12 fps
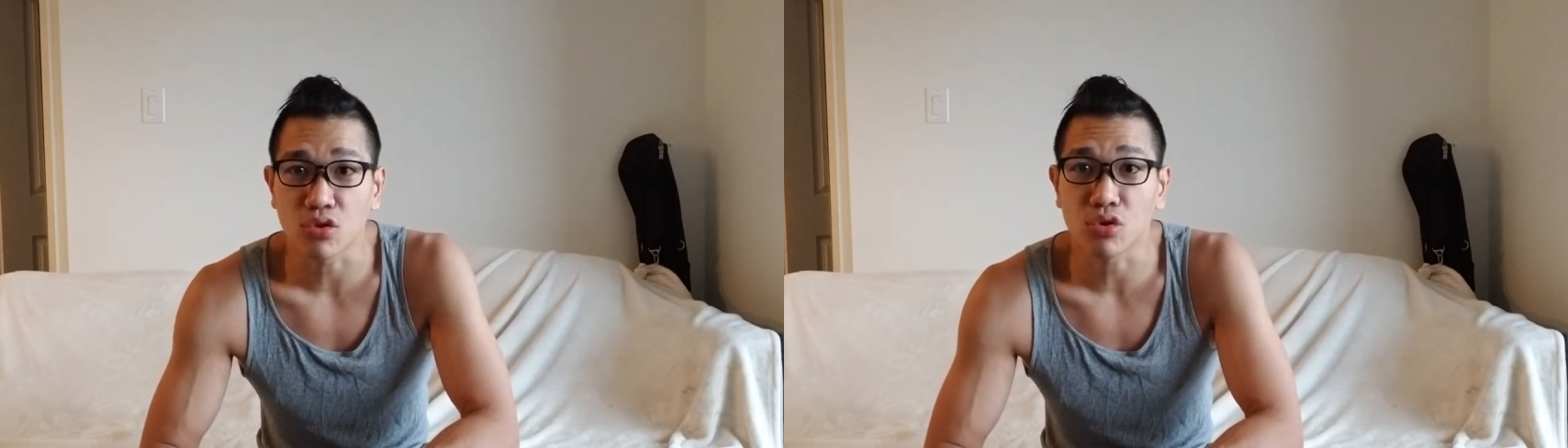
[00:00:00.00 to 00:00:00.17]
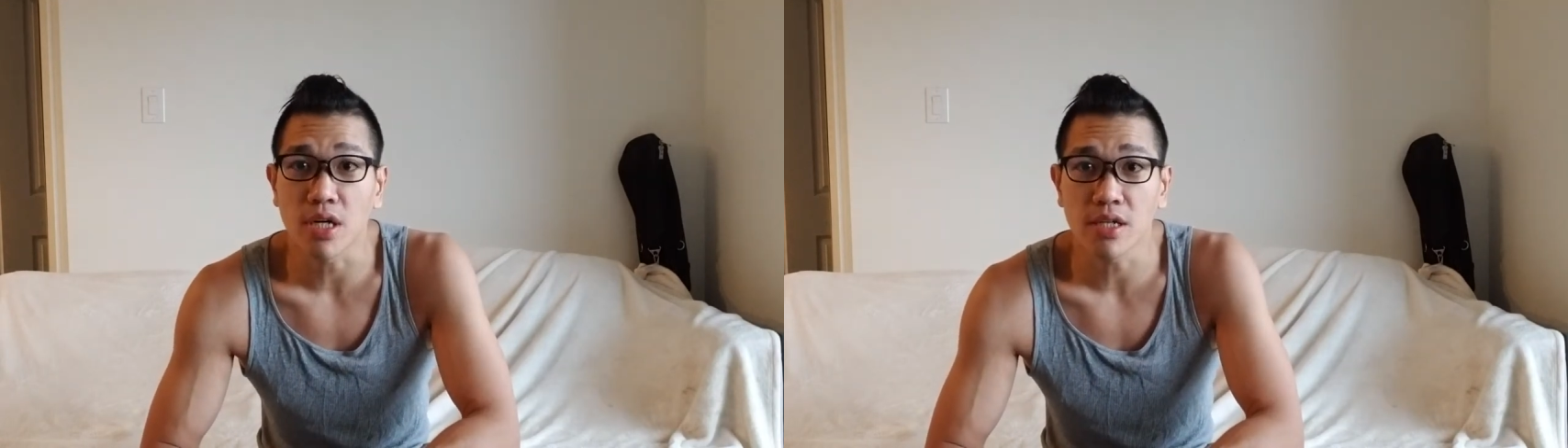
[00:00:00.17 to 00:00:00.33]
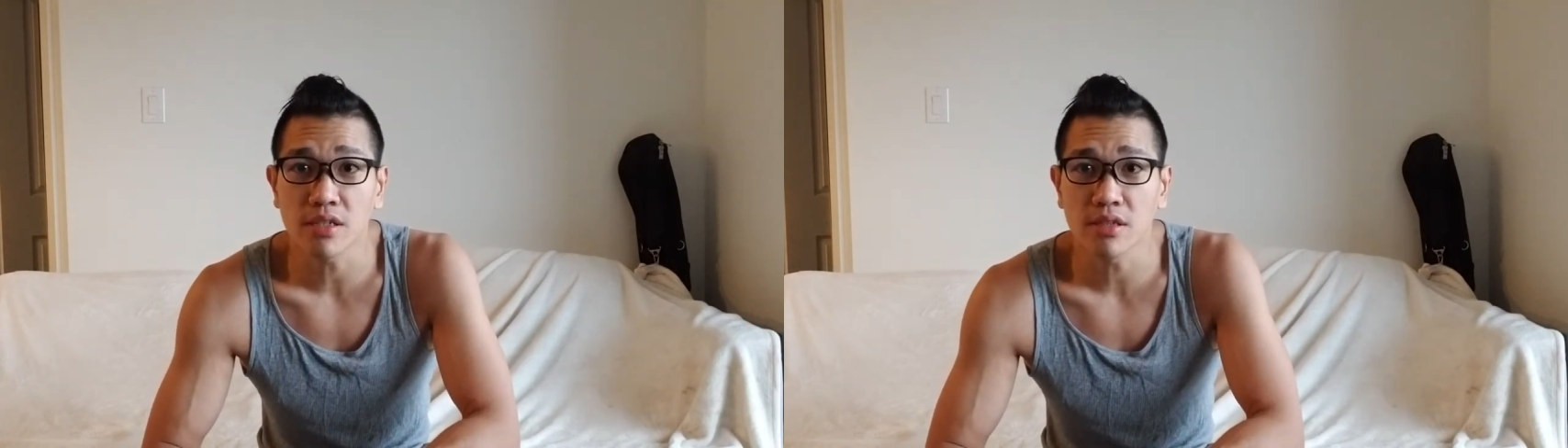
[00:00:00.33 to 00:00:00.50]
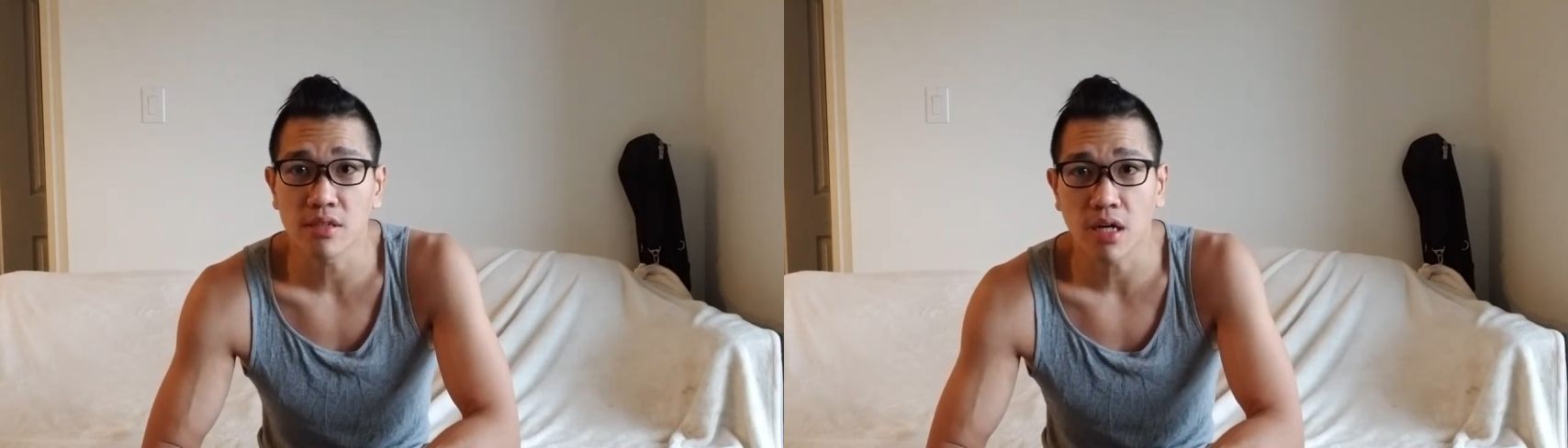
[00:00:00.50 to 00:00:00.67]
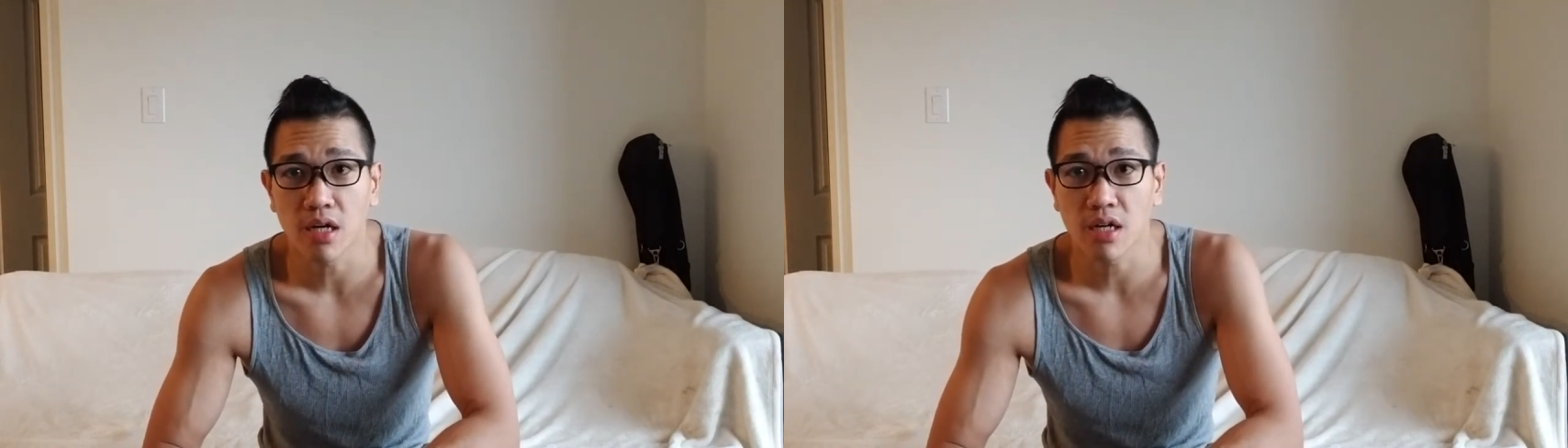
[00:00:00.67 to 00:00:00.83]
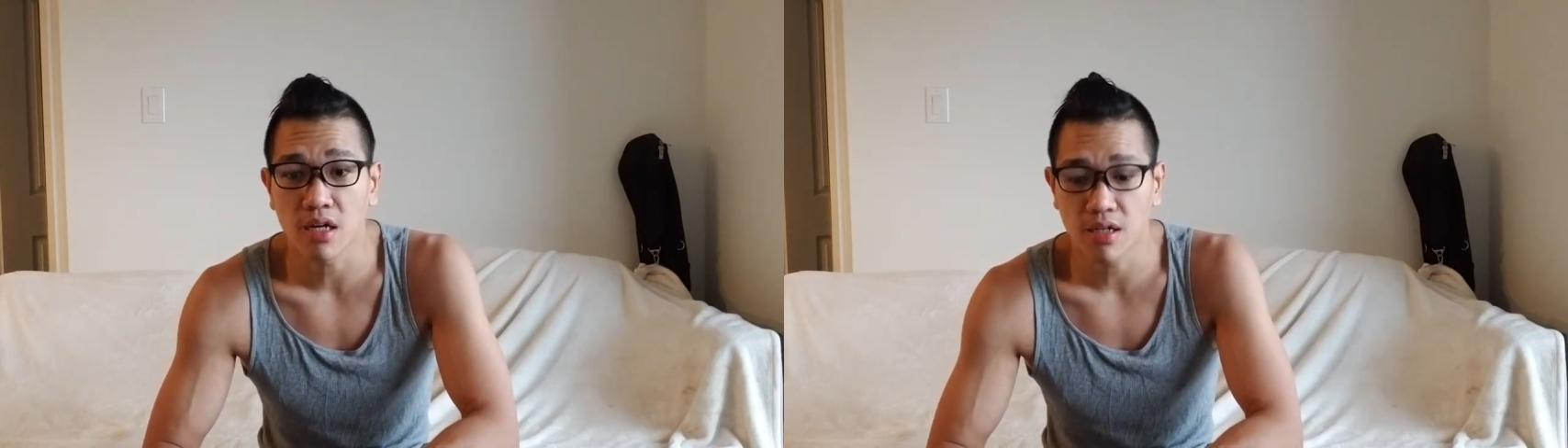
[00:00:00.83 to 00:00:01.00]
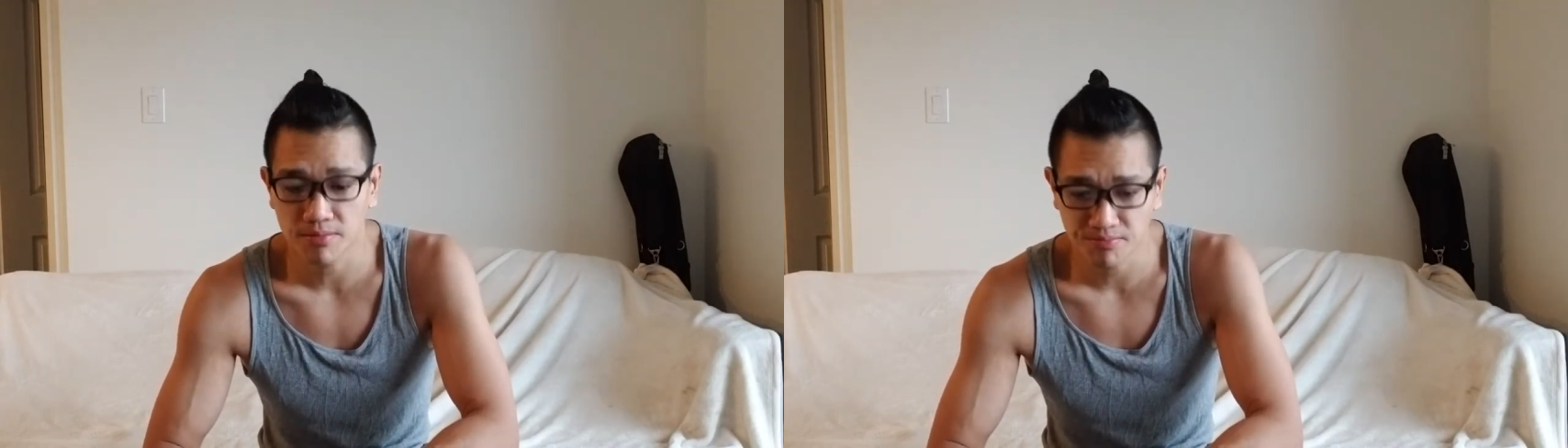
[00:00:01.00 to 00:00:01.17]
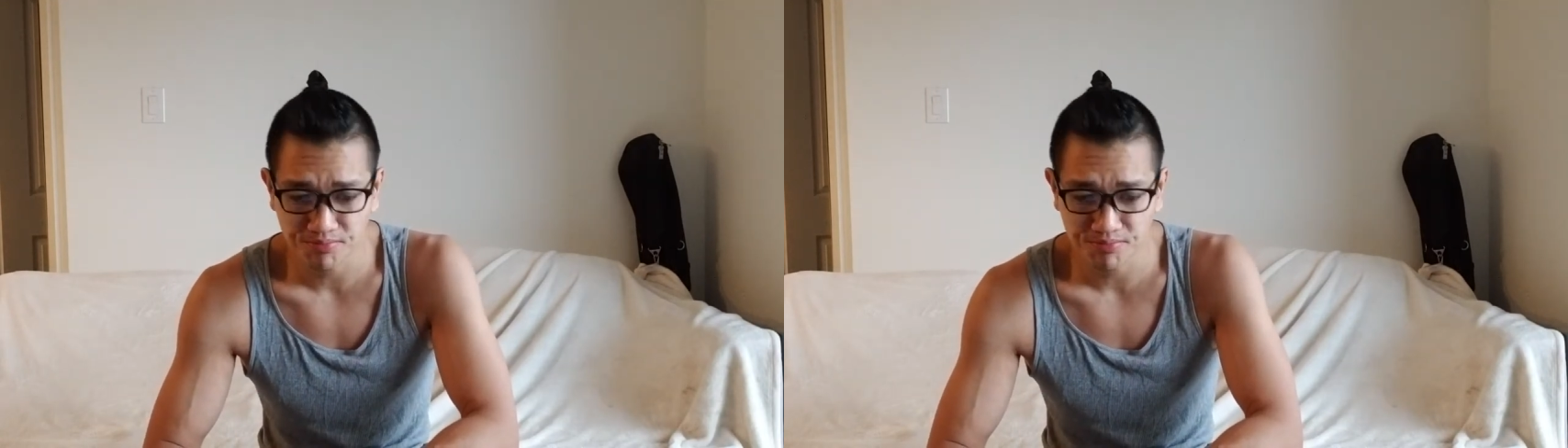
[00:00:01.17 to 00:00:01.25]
drugs. Um,